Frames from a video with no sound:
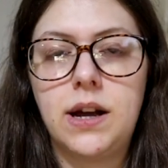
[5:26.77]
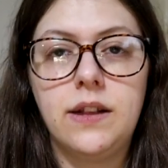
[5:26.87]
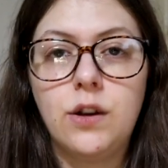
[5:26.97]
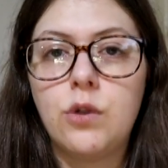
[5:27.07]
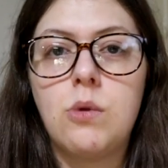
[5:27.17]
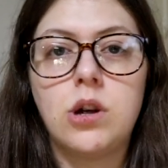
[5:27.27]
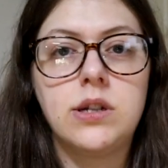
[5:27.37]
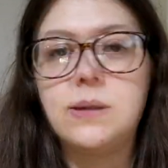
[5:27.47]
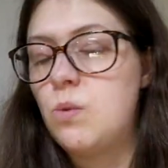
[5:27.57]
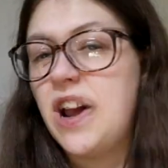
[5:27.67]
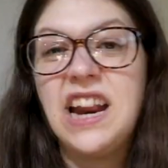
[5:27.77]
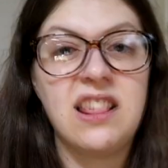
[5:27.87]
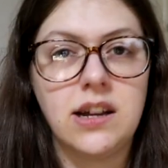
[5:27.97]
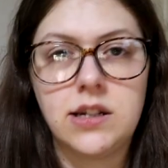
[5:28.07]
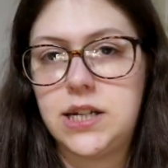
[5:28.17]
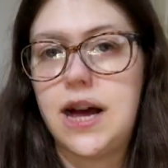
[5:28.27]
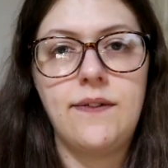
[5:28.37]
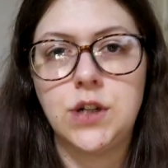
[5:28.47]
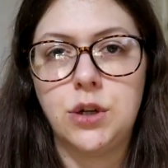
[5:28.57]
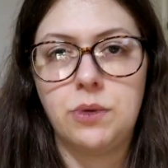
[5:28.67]
And the other one didn't want anything to
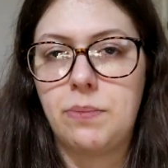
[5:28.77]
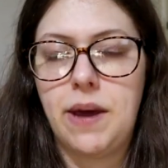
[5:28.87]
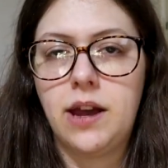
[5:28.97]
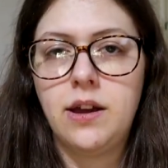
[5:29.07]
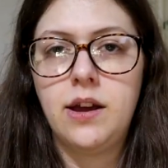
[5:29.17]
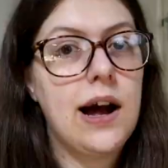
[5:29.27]
ever do with me.